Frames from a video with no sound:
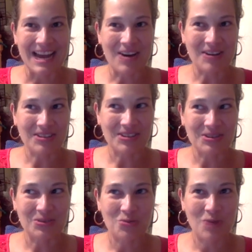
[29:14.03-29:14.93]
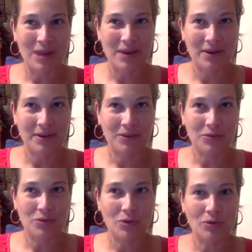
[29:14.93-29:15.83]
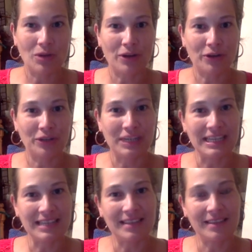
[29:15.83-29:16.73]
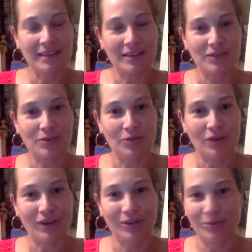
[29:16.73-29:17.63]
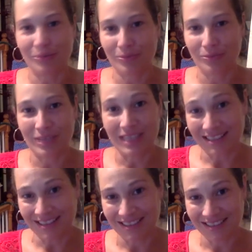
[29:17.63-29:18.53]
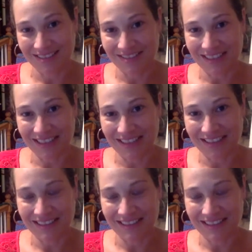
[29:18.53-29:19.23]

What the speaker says: also where you no longer need the things you thought you needed, right?